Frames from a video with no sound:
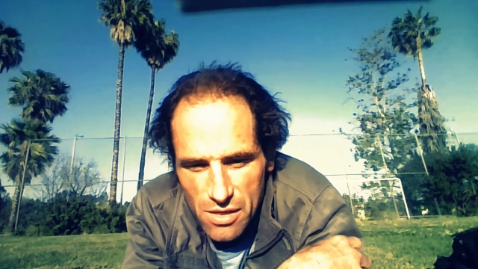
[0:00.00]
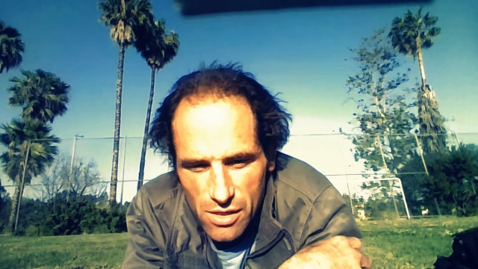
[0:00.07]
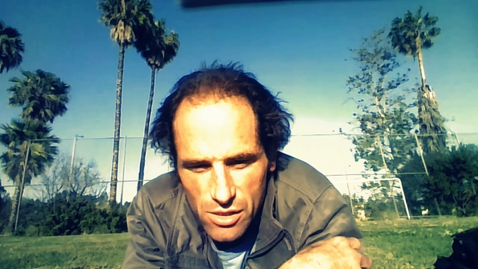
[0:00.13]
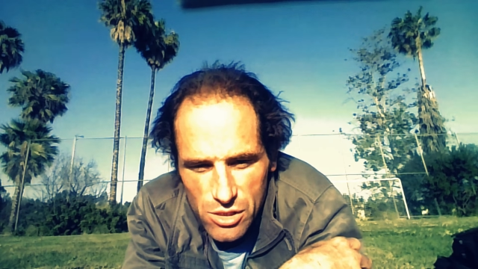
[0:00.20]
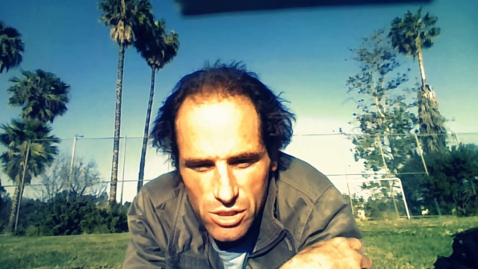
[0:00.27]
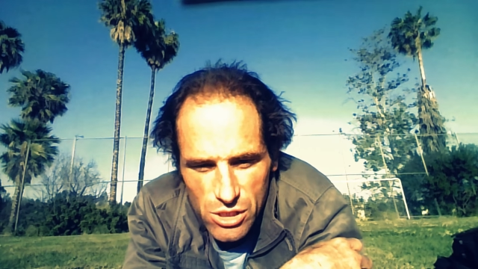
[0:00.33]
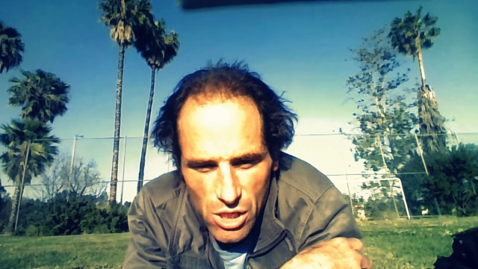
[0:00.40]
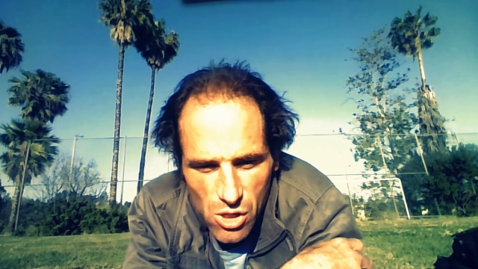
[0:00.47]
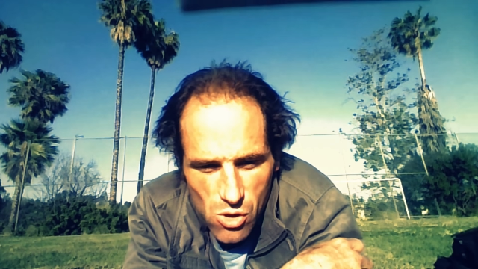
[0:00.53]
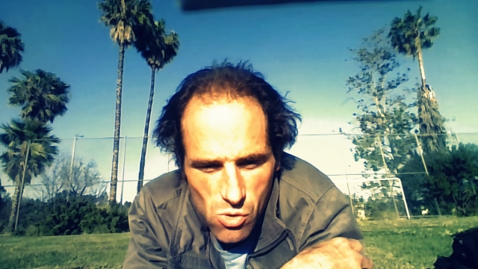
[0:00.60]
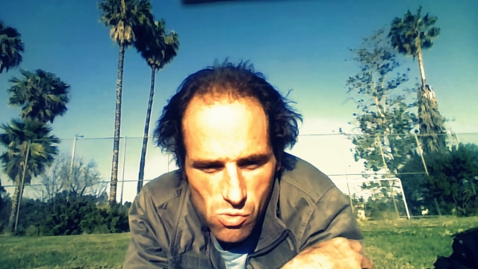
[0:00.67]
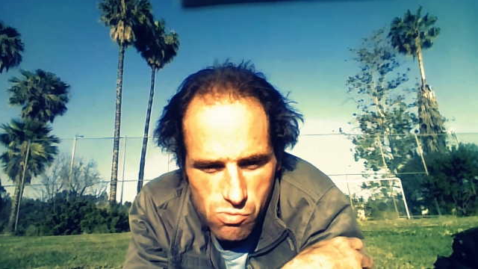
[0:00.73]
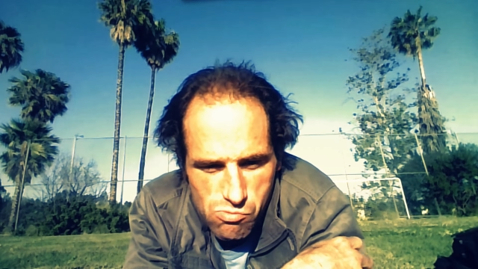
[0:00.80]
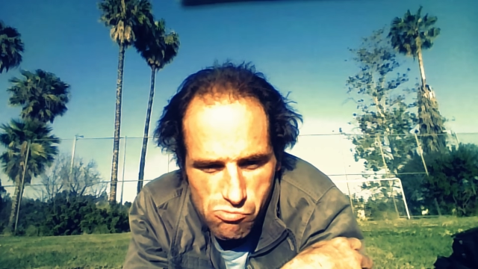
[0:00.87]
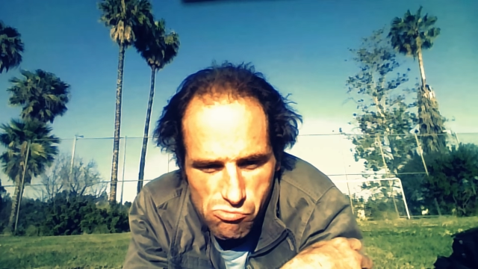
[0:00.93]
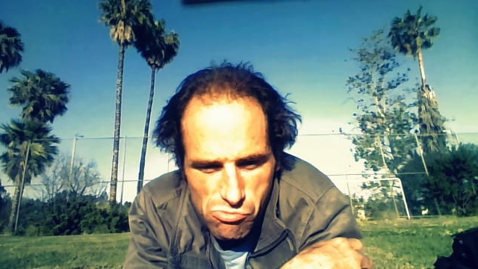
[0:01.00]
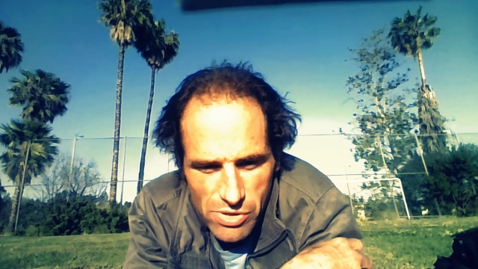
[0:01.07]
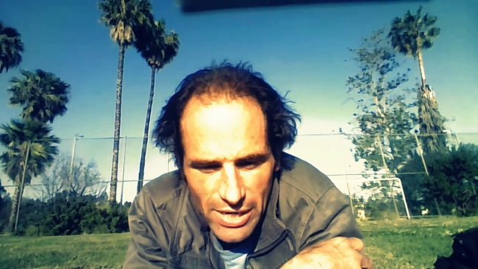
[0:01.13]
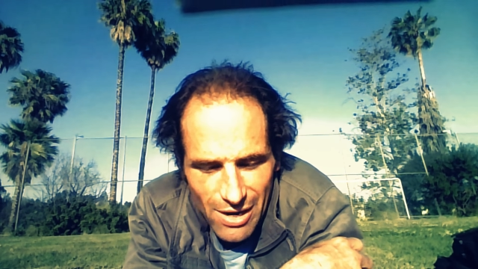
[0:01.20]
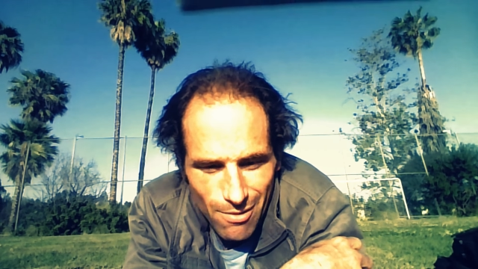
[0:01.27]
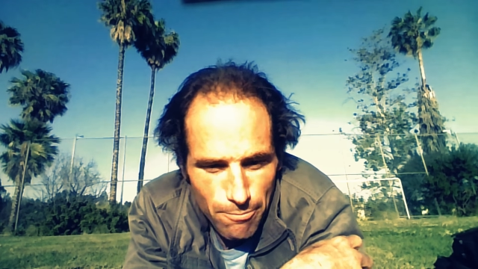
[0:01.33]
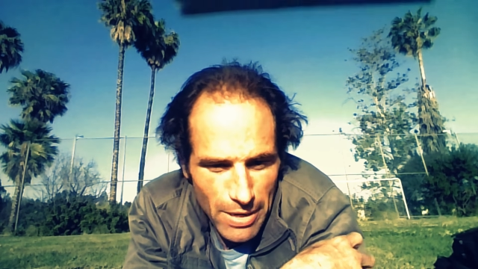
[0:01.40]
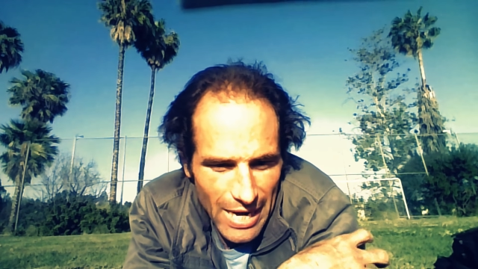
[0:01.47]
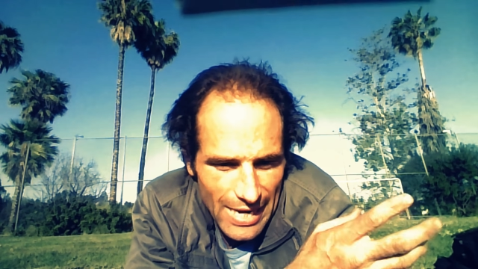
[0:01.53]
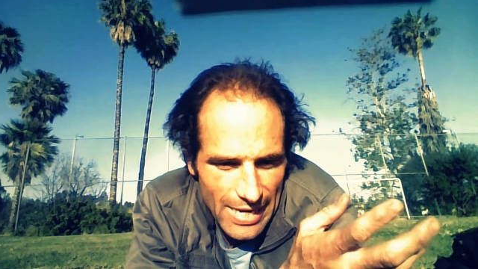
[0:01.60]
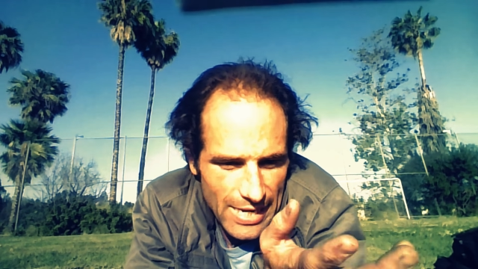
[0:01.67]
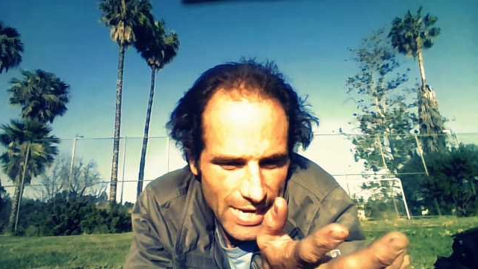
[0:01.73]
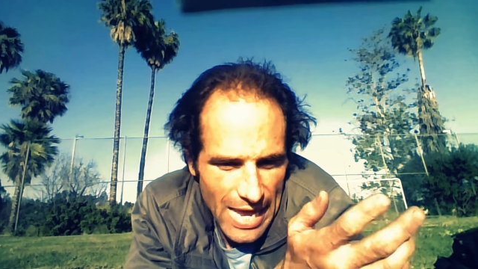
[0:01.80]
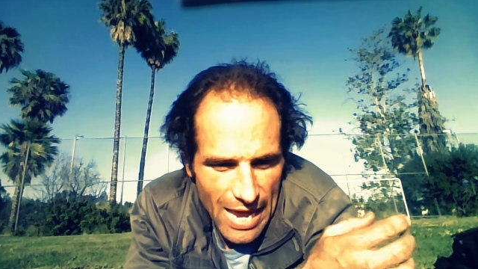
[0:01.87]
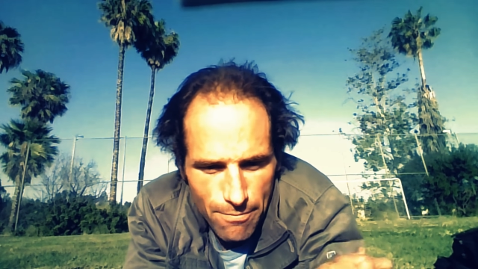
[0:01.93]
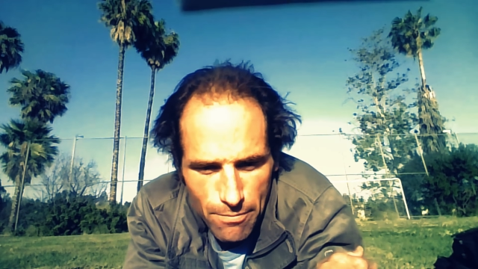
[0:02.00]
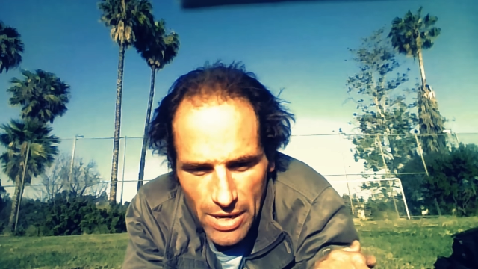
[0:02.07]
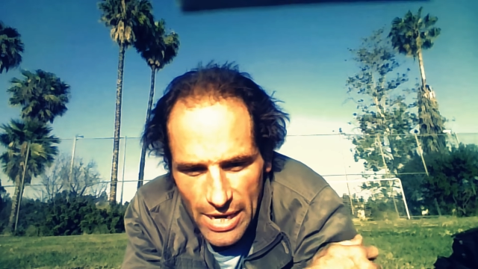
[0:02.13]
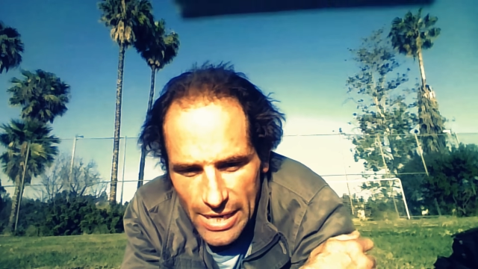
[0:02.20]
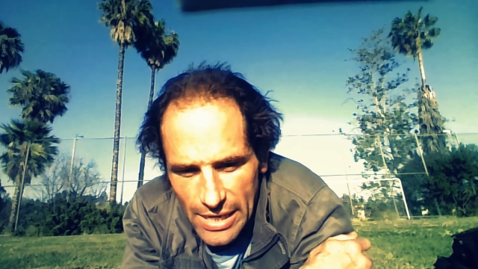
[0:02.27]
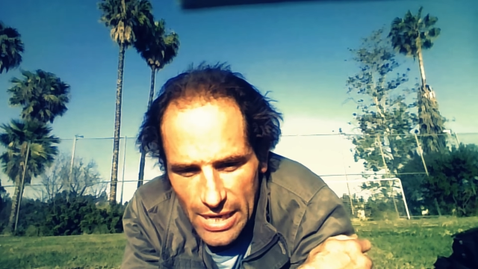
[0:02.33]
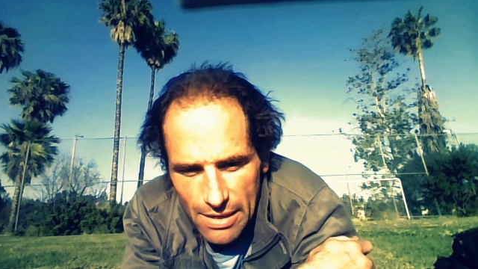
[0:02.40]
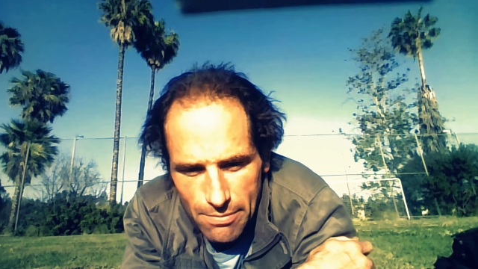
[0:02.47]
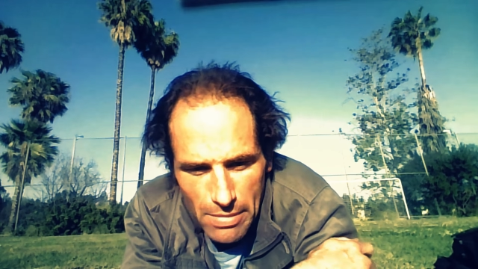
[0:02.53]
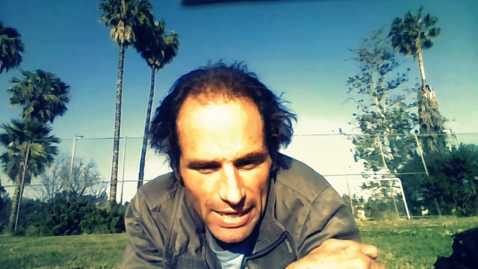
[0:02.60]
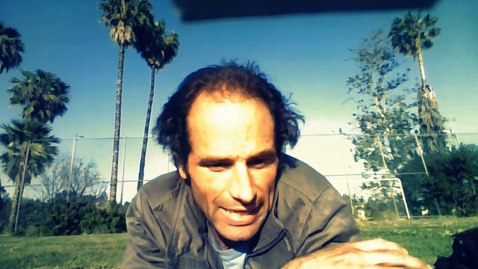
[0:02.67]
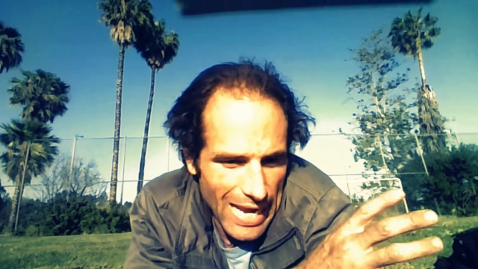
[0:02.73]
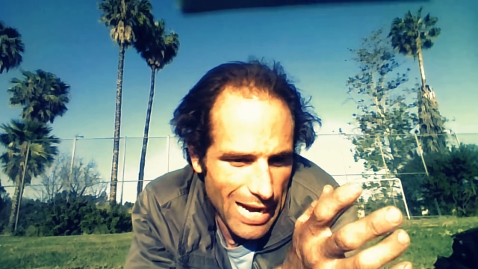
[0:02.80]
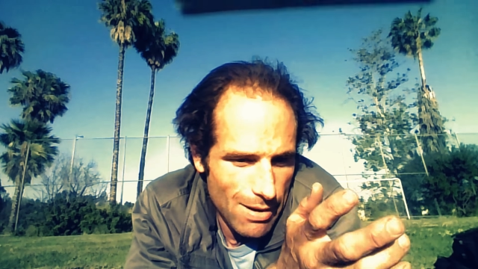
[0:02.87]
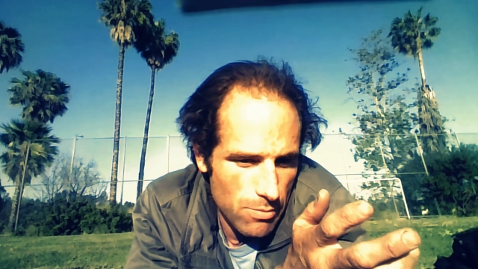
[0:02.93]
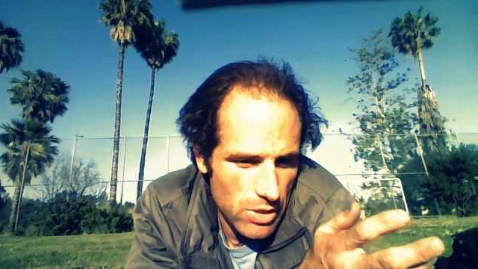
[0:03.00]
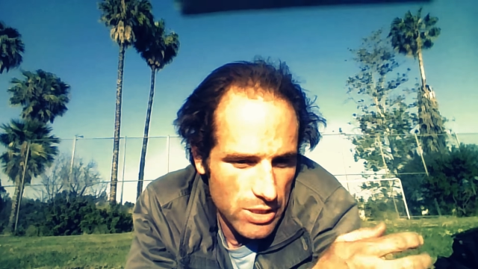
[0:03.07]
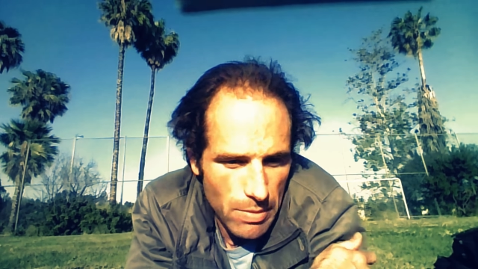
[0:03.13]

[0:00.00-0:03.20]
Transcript: So, but I didn't have my cameras.